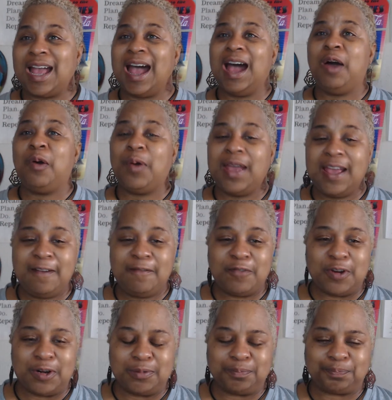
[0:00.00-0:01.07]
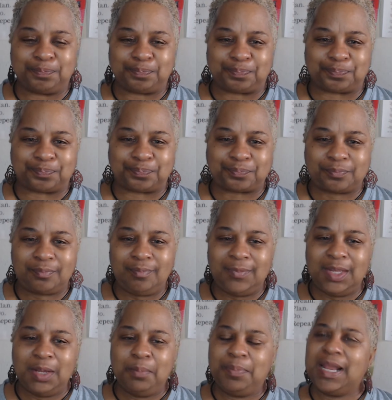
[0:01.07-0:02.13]
However,
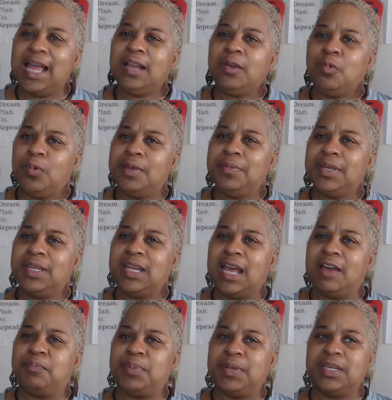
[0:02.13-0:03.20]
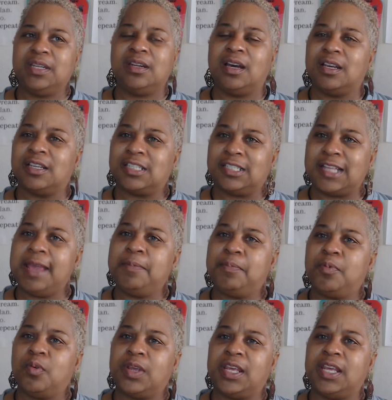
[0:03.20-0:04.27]
Black women have been a
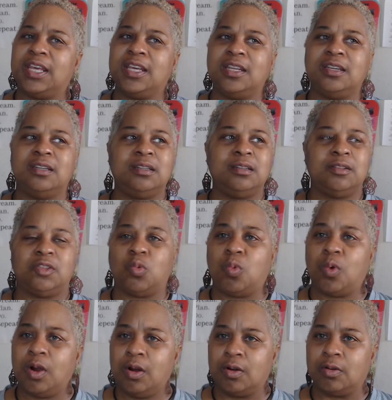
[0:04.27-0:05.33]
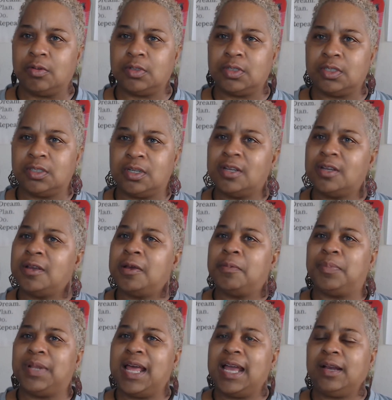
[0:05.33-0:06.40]
staple in the world.
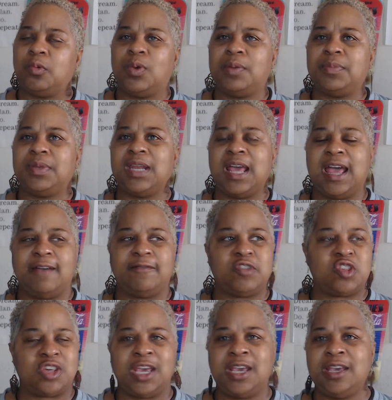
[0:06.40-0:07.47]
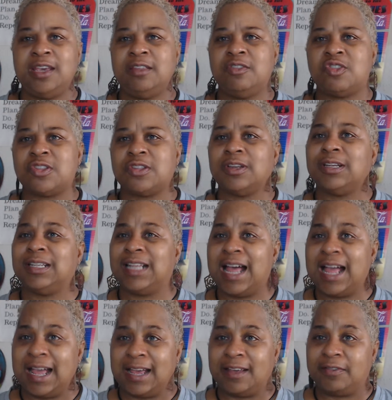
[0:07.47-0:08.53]
Black women have changed
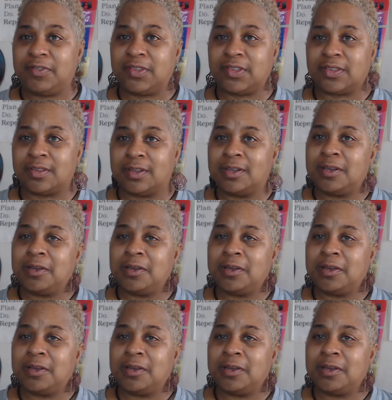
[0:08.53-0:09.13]
lives.